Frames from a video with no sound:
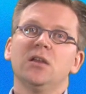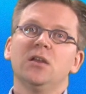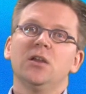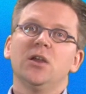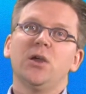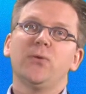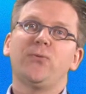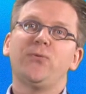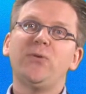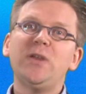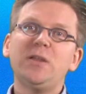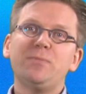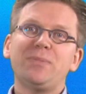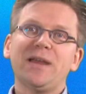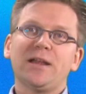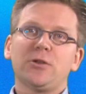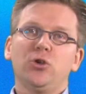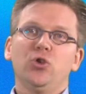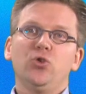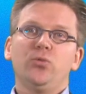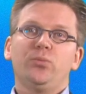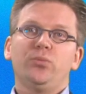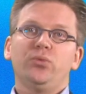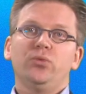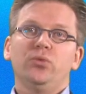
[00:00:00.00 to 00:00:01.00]
A feedback
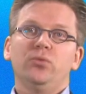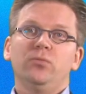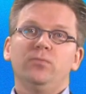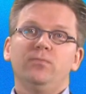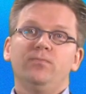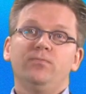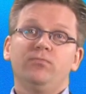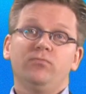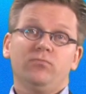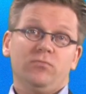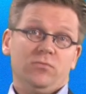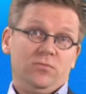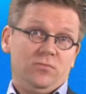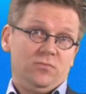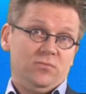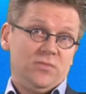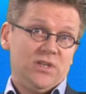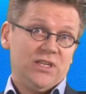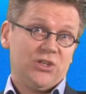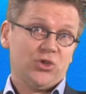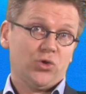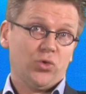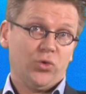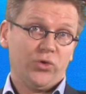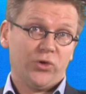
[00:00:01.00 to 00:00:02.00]
loop
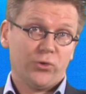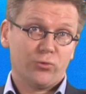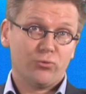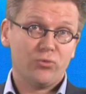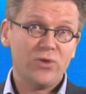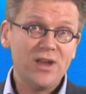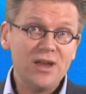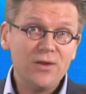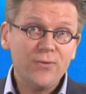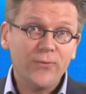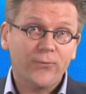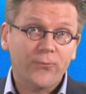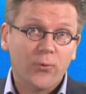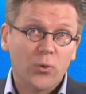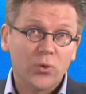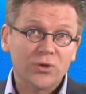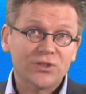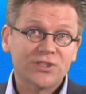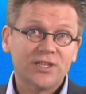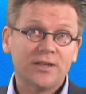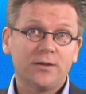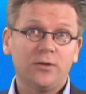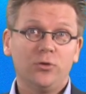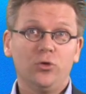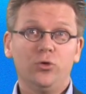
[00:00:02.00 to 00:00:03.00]
is called a
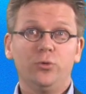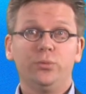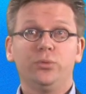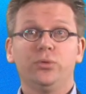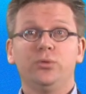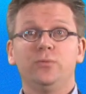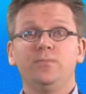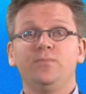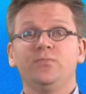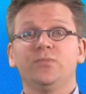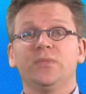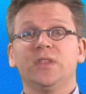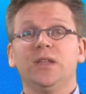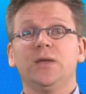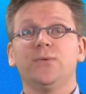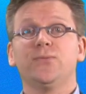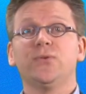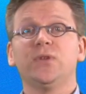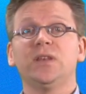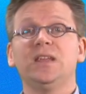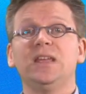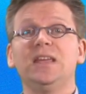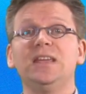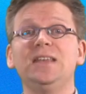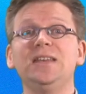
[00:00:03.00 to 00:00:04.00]
reinforcing loop if
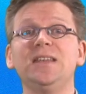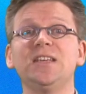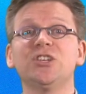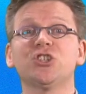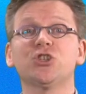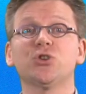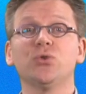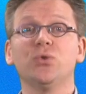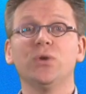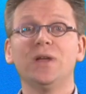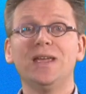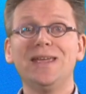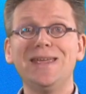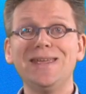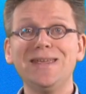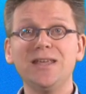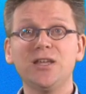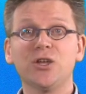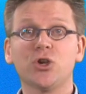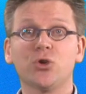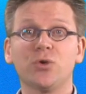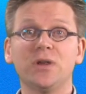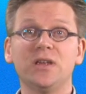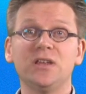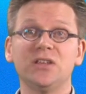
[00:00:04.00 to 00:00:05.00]
an initial
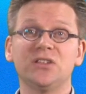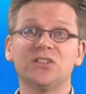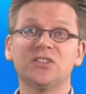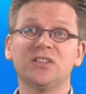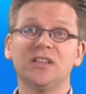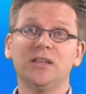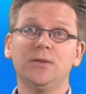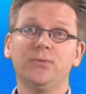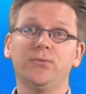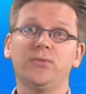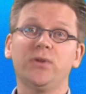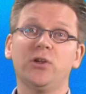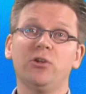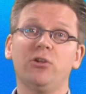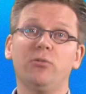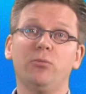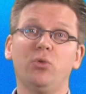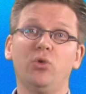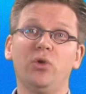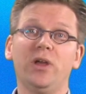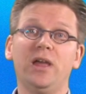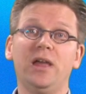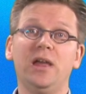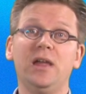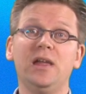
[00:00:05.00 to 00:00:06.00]
increase in
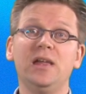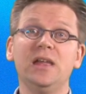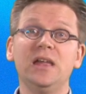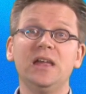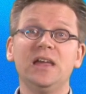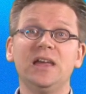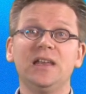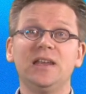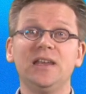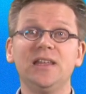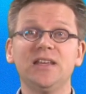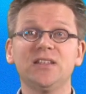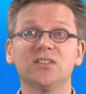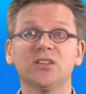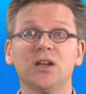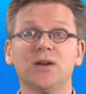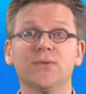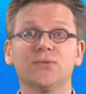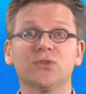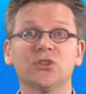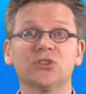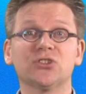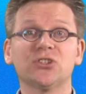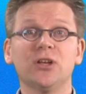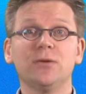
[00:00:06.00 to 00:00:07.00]
variable A leads
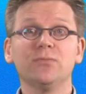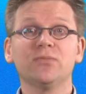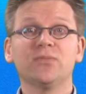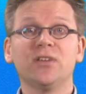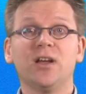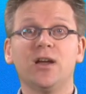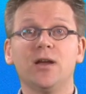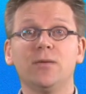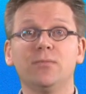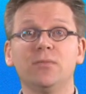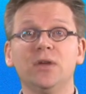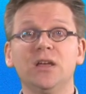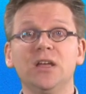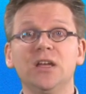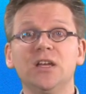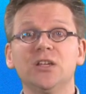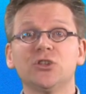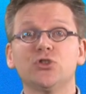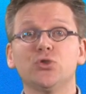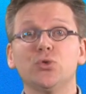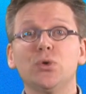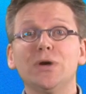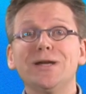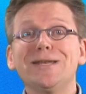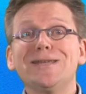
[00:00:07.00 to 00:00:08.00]
after some time
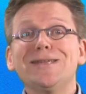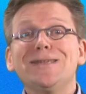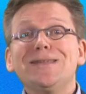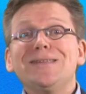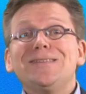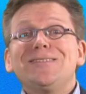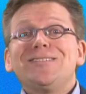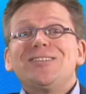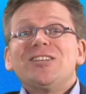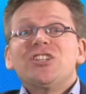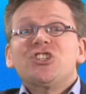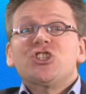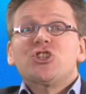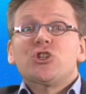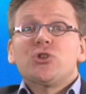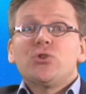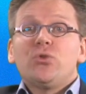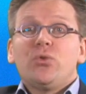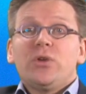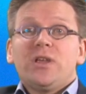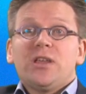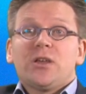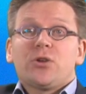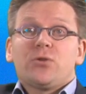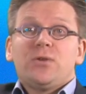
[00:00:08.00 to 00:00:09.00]
to an additional
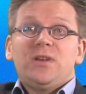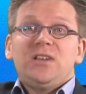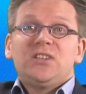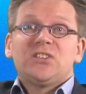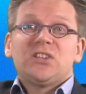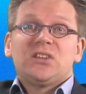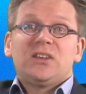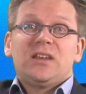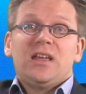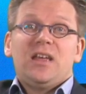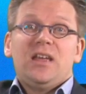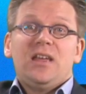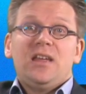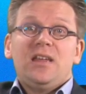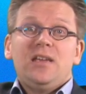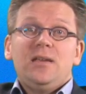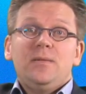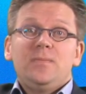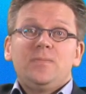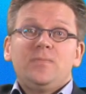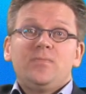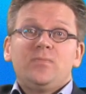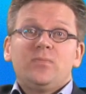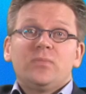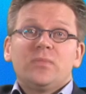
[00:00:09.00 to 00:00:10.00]
increase in A,
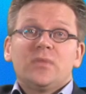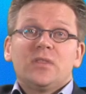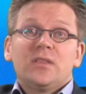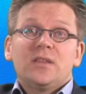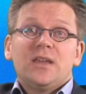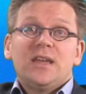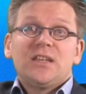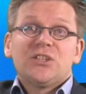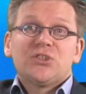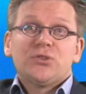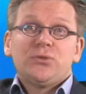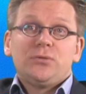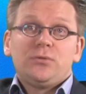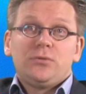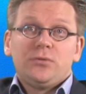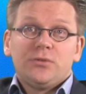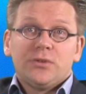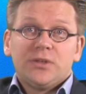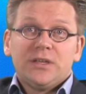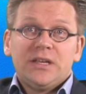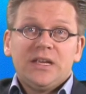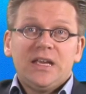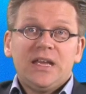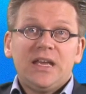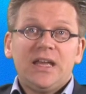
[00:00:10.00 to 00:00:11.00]
and so on.
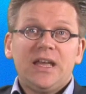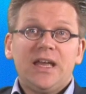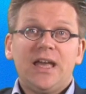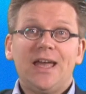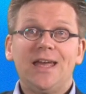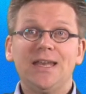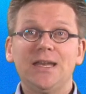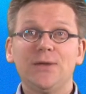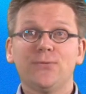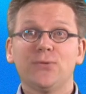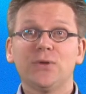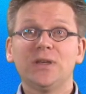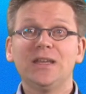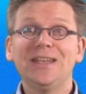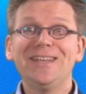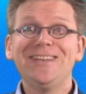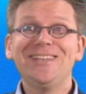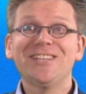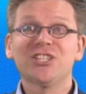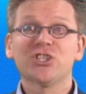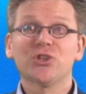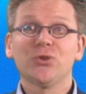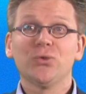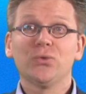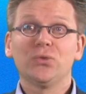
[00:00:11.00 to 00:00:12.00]
And if an
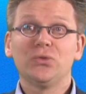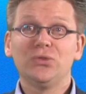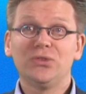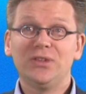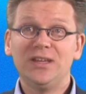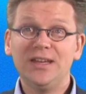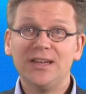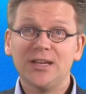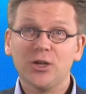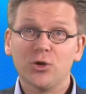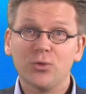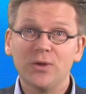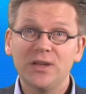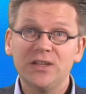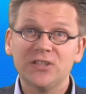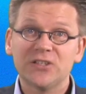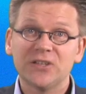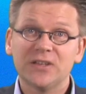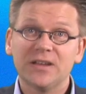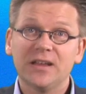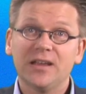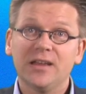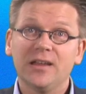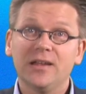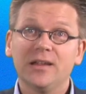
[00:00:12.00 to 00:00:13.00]
initial decrease
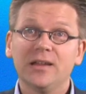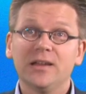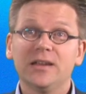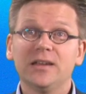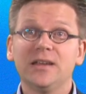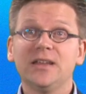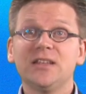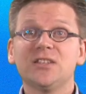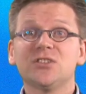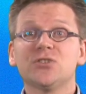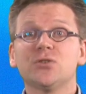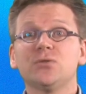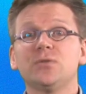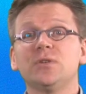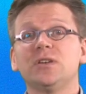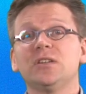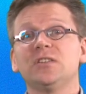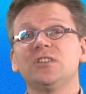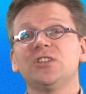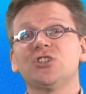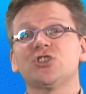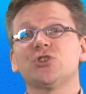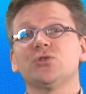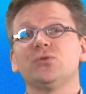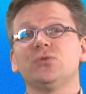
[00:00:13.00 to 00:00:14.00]
in A leads to an
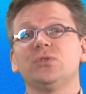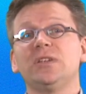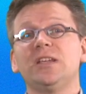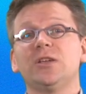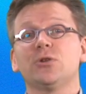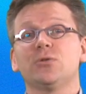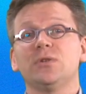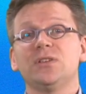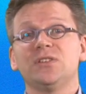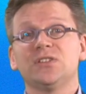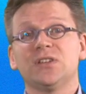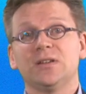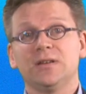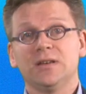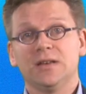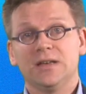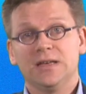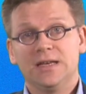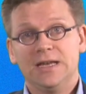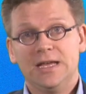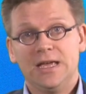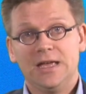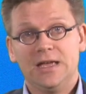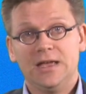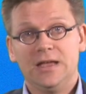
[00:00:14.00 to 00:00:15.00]
additional decrease in
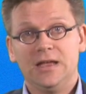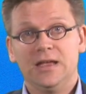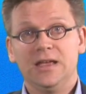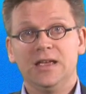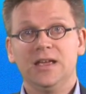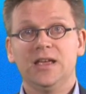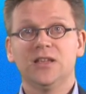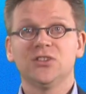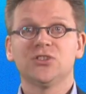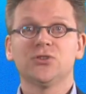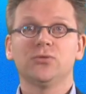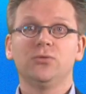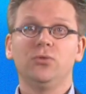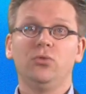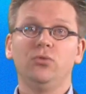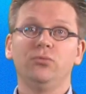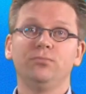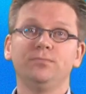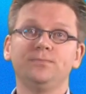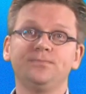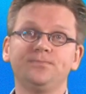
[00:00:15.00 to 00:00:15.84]
A, and so on.